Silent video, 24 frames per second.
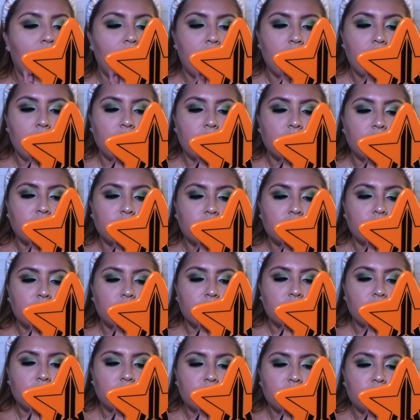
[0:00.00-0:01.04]
I
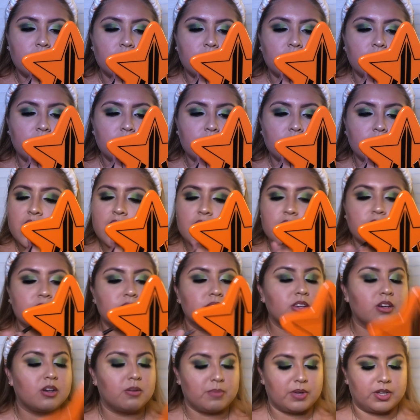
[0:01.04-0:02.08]
don't get it.
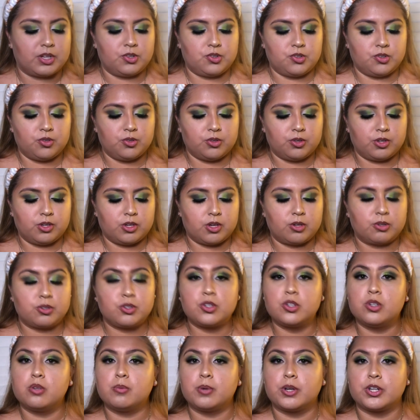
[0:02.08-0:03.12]
So my usual
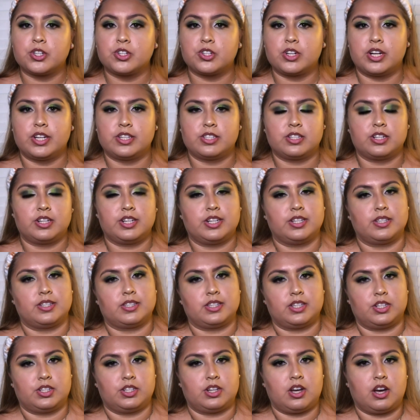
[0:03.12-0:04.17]
go-to moisturizer is
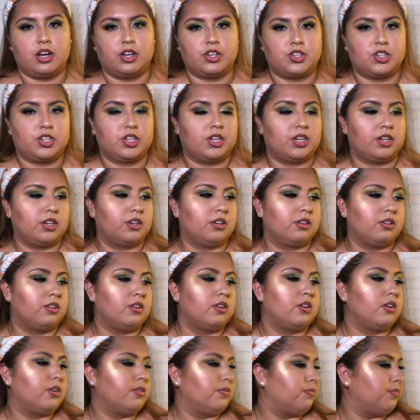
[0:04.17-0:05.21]
the Tatcha,
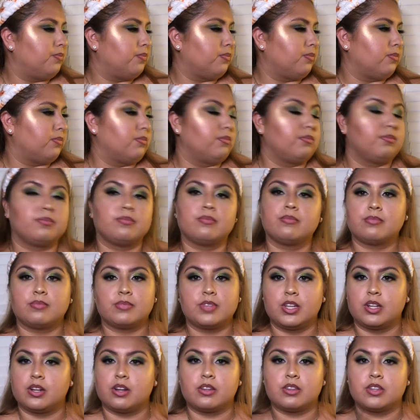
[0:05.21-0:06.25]

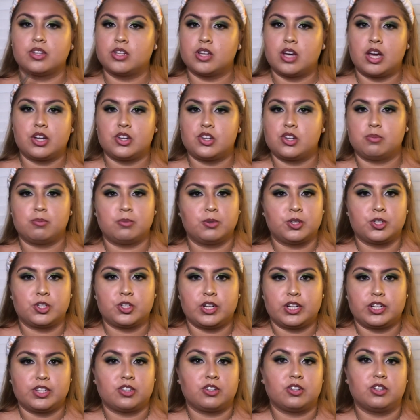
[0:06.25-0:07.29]
you know, the Tatcha
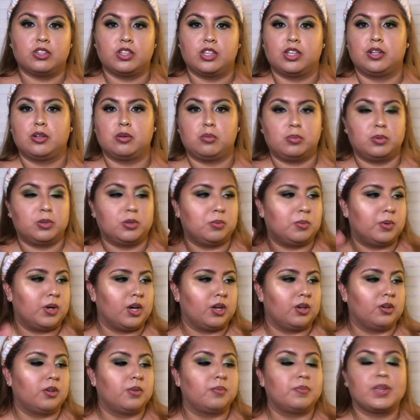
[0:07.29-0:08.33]
moisturizer in the little blue
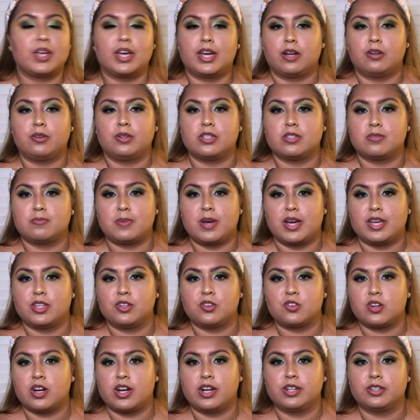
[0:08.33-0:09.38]
bottle. I always buy the
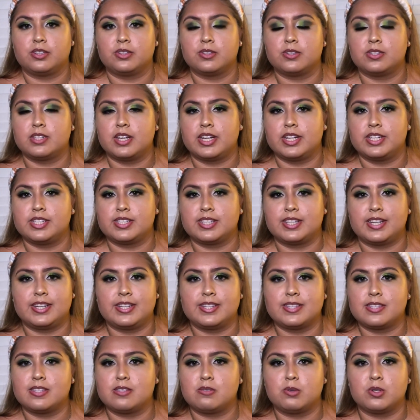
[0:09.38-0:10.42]
trial size
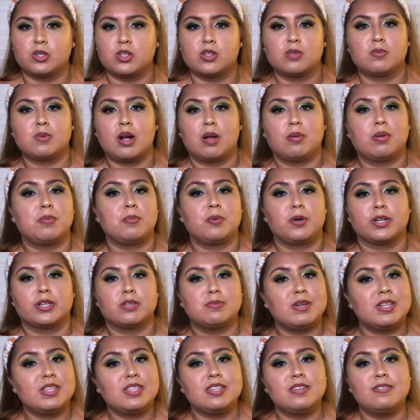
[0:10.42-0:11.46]
kits, which is probably more
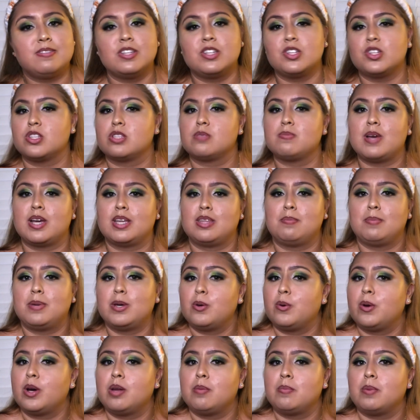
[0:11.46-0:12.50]
expensive than just buying the big
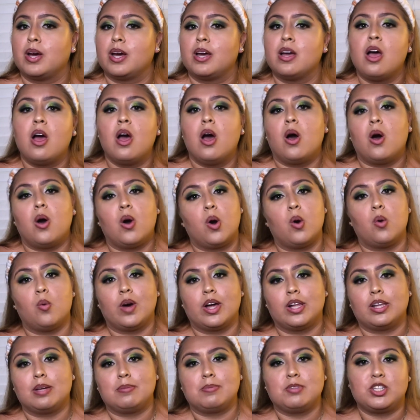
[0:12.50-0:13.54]
one, but oh
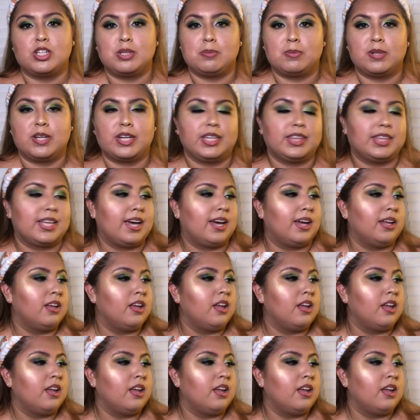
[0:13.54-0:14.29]
well, I'm cheap like that.